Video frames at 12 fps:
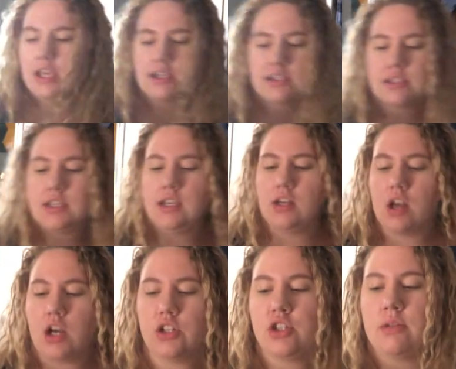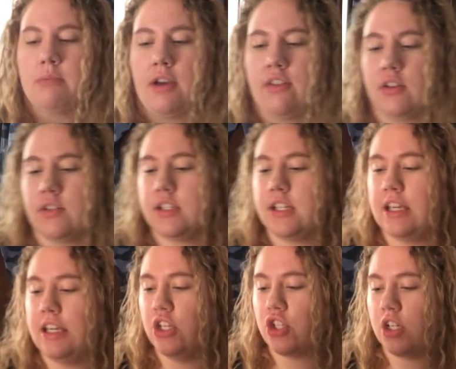is the Not Your Mother's
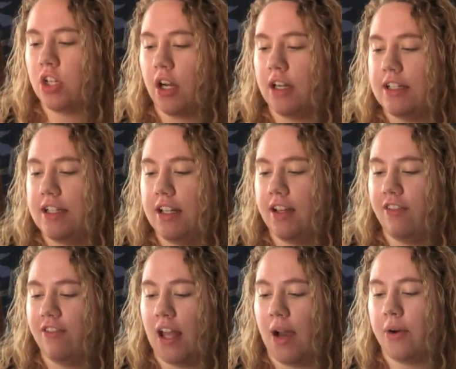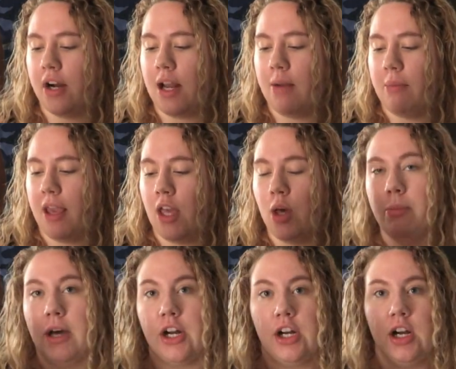Tahitian Gardenia Flower in Mango
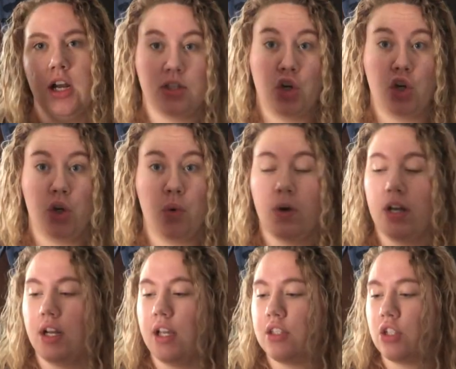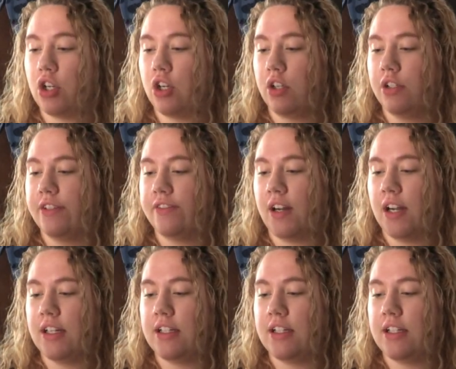Butter. It's a new one. It's a curl defining